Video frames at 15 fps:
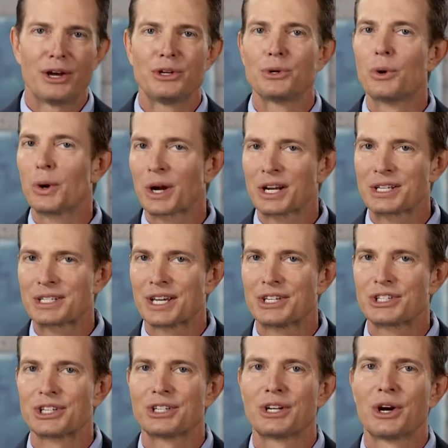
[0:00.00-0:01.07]
your
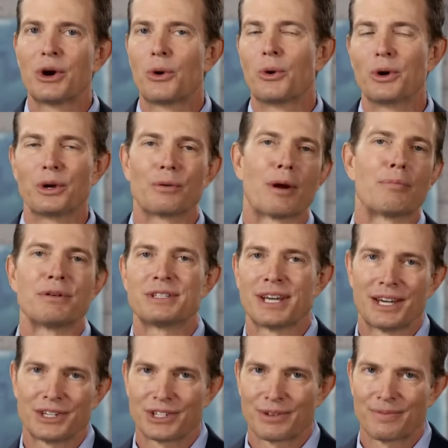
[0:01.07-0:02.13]
organization, or your
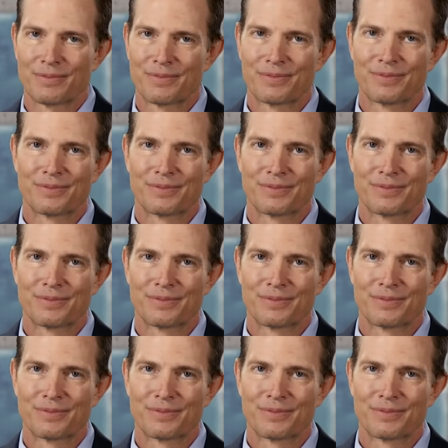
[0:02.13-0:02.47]
reputation.